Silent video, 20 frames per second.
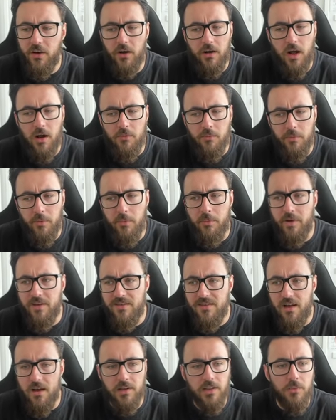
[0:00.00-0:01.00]
I can't remember
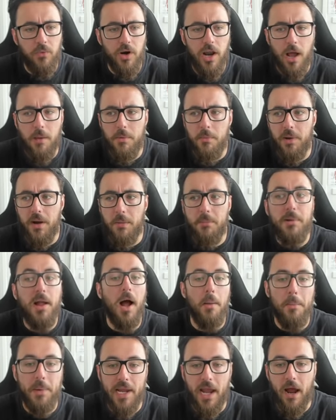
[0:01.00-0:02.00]
exactly what happened, but I'm
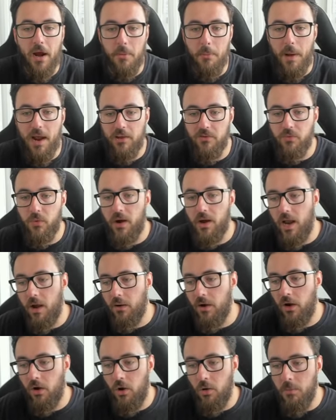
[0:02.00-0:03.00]
coming out of base right now
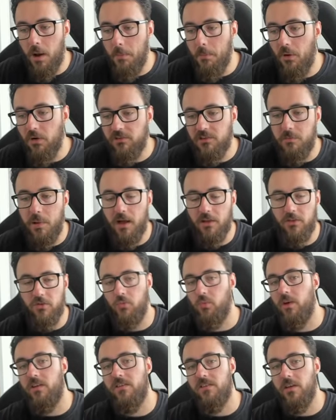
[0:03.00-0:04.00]
and I know my bot's about to
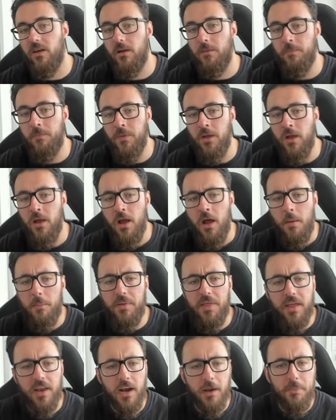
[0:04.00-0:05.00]
reset.
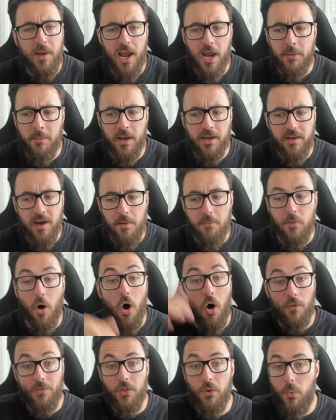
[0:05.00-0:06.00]
But then I pan my camera
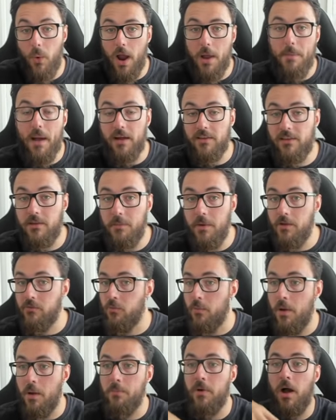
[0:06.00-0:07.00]
on the way back to mid.
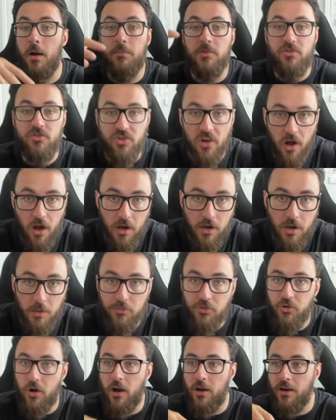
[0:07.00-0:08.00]
Remember, I'm a shark. I'm
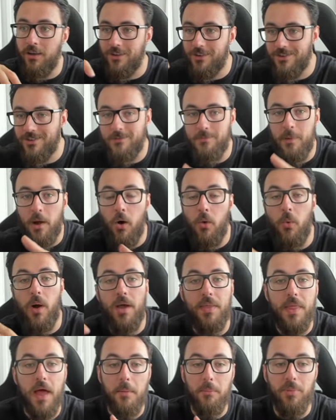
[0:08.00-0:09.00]
trying to smell
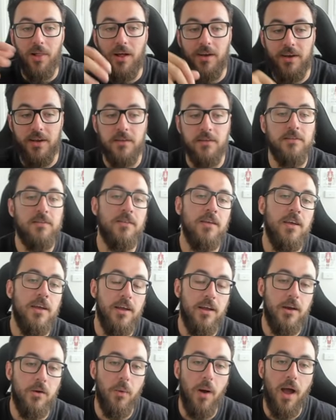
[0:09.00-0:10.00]
where that blood is,
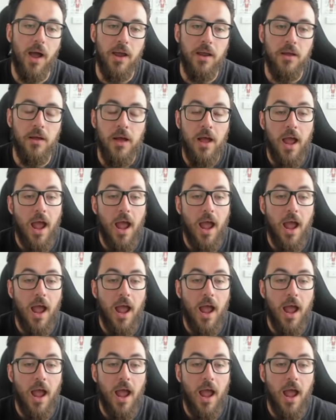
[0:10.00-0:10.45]
in a way.